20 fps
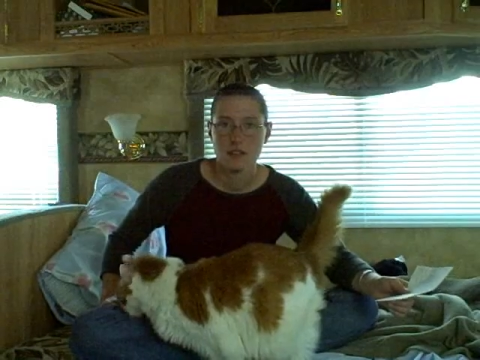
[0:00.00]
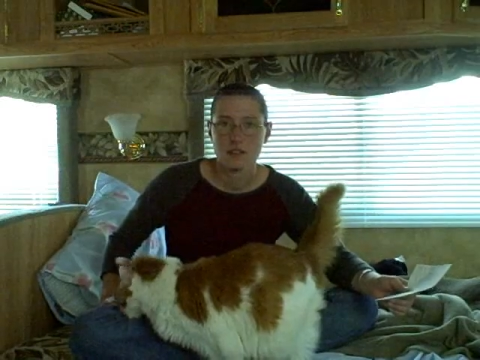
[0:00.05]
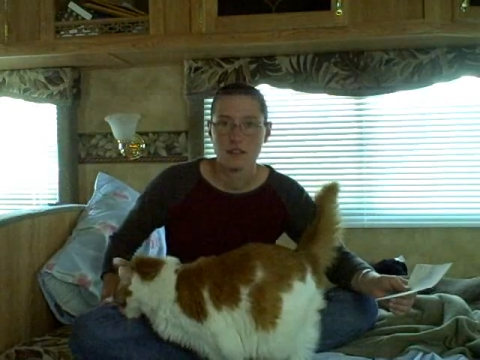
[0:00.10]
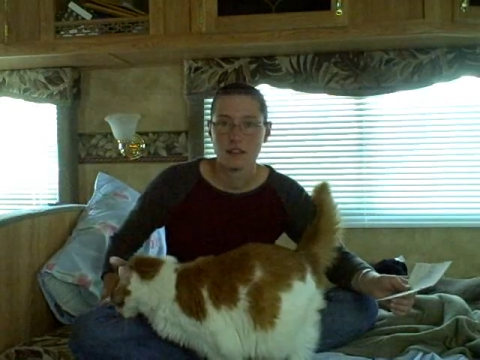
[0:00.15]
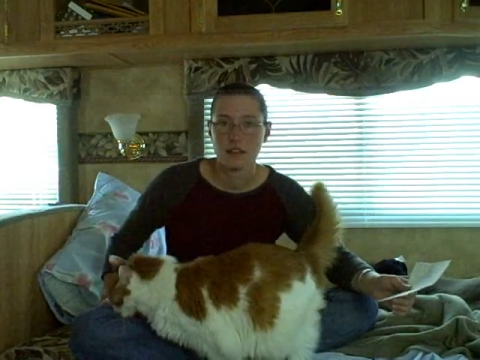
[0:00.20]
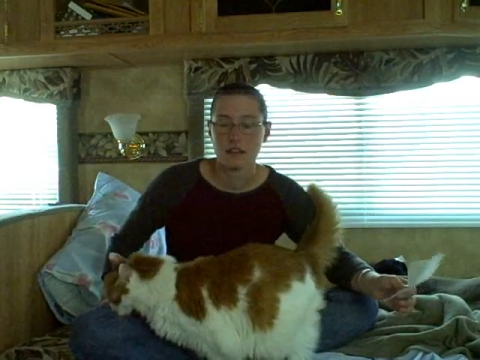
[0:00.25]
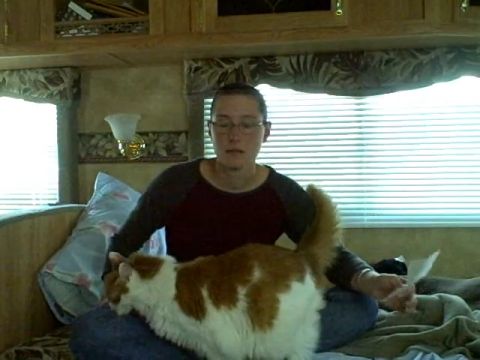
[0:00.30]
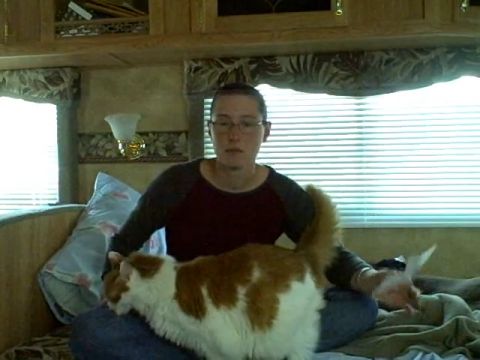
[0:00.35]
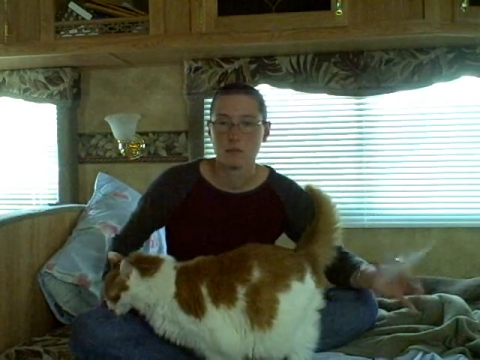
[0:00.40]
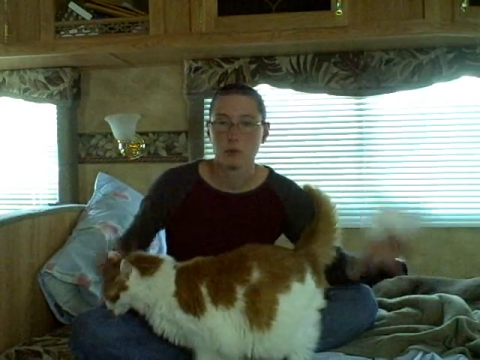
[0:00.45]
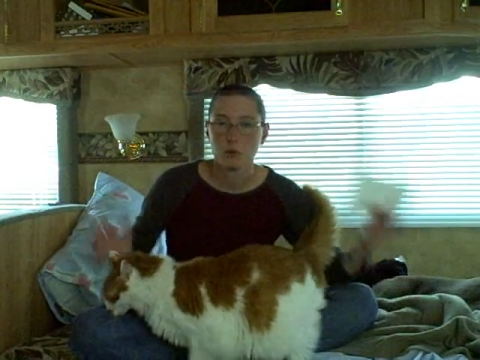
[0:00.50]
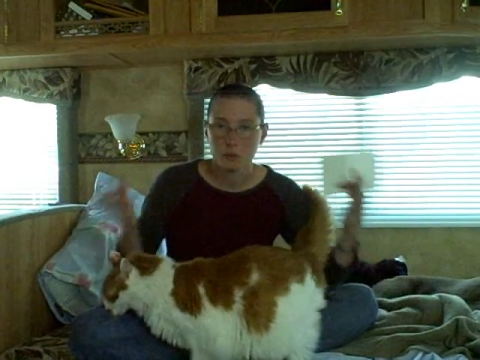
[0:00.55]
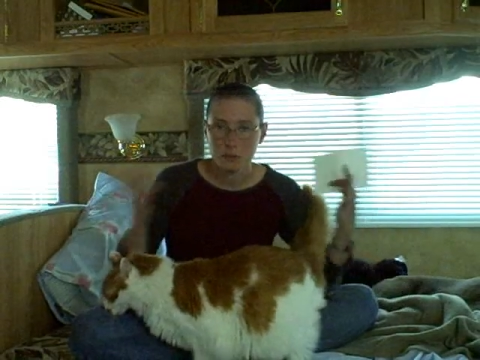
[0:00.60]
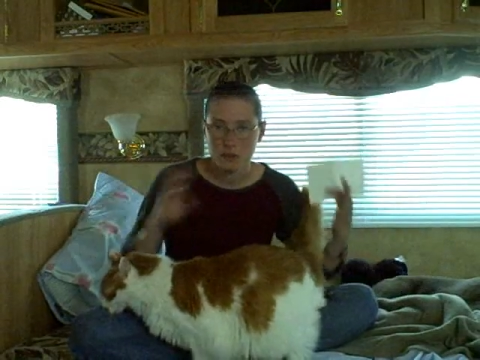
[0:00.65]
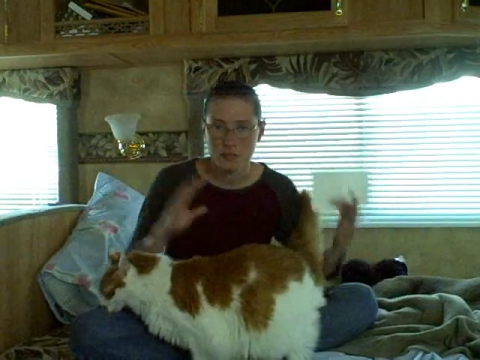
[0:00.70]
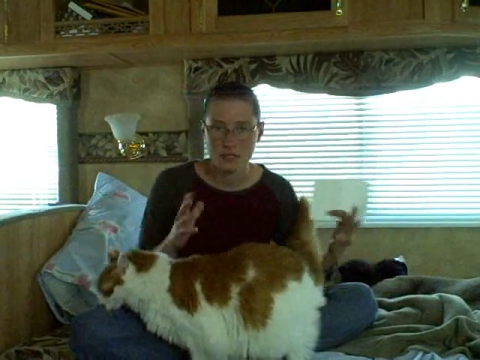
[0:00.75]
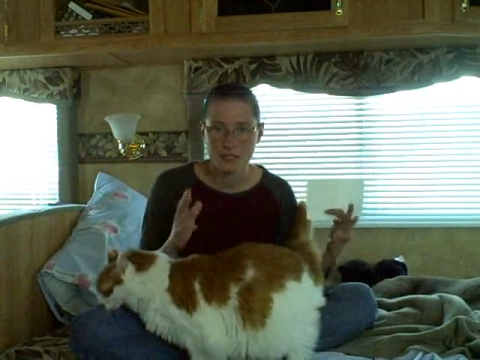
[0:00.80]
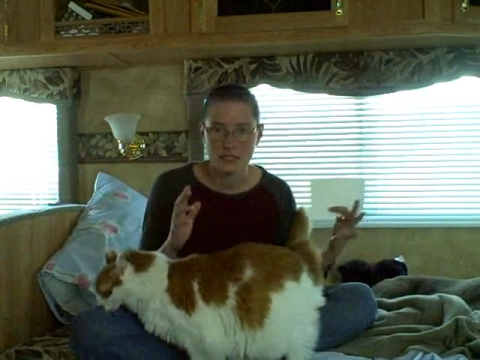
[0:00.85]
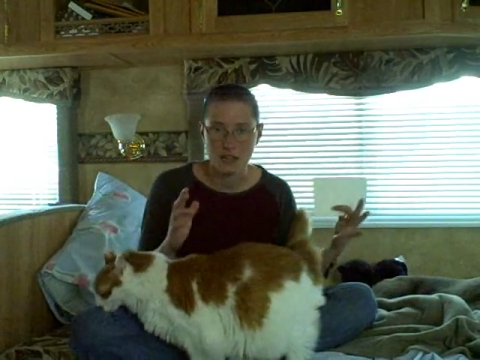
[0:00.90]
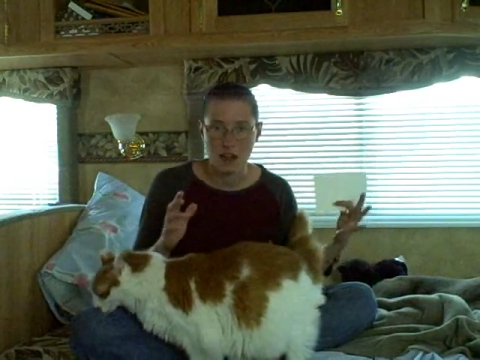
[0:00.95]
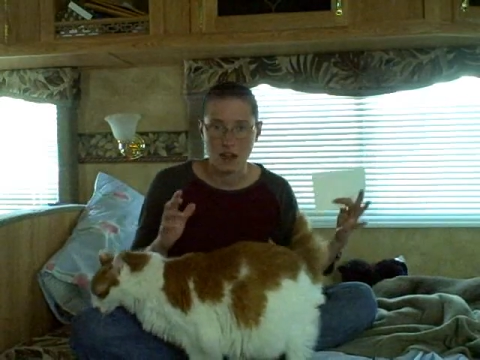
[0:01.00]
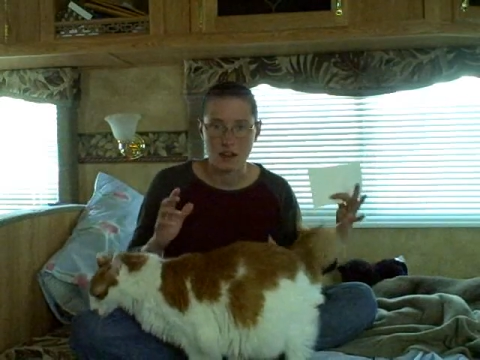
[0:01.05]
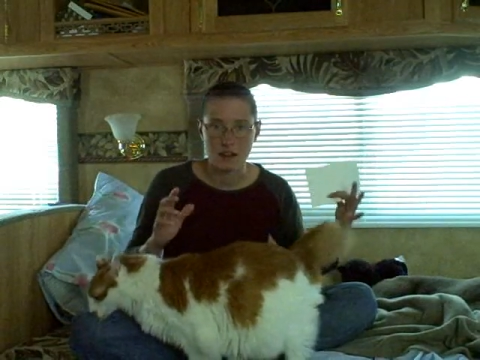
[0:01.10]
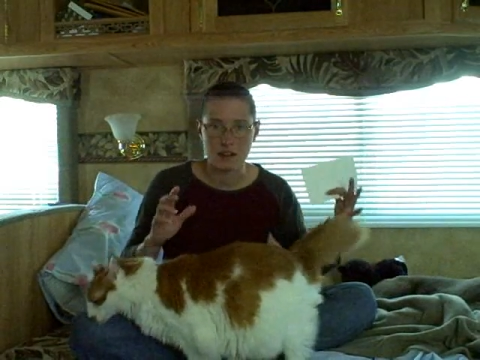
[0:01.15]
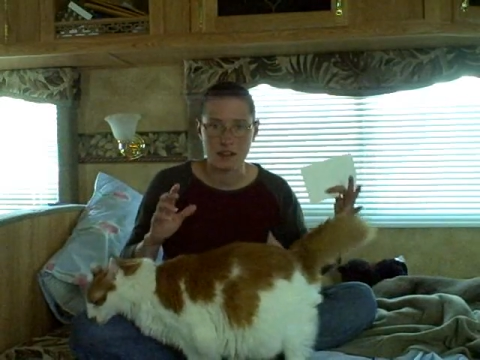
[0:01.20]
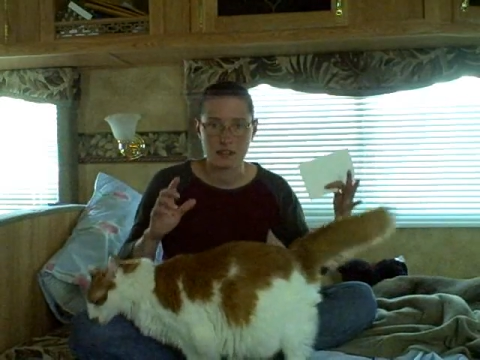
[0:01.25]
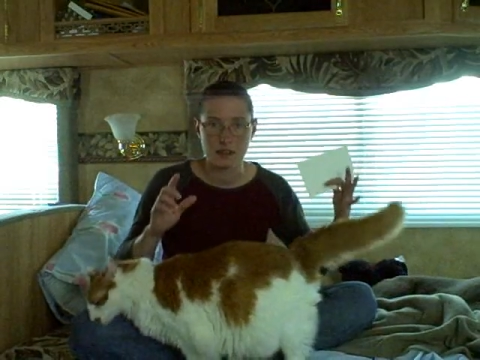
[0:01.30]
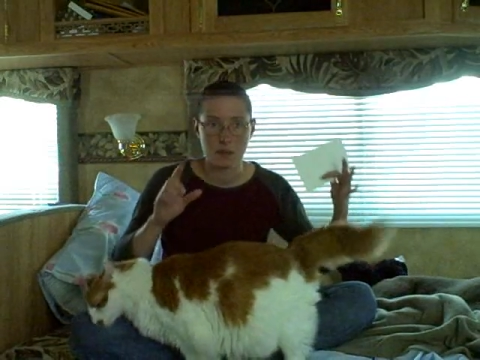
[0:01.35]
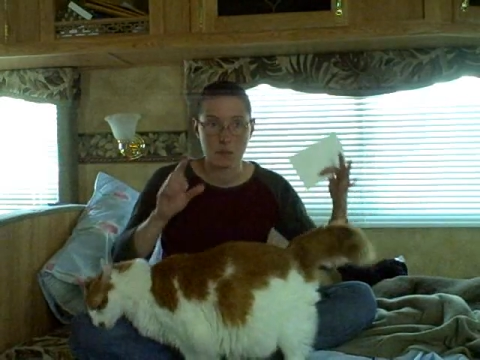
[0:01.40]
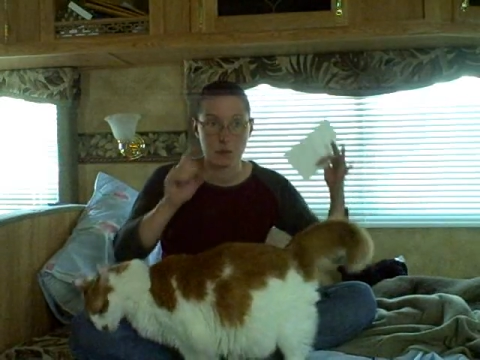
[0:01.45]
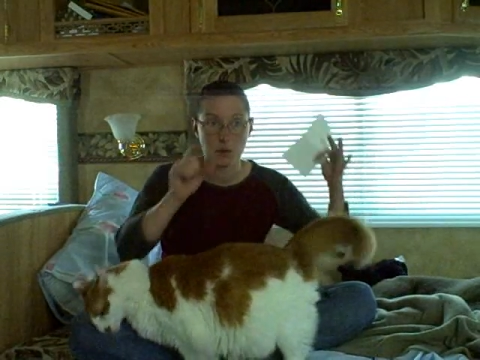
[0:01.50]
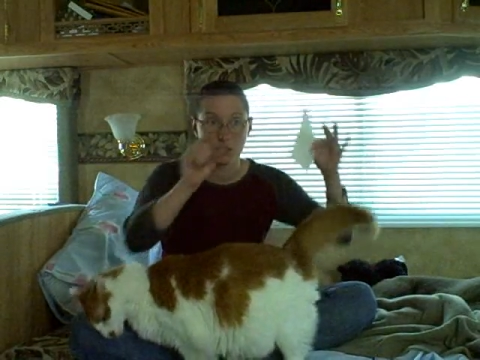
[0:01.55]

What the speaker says: They pulled me aside and they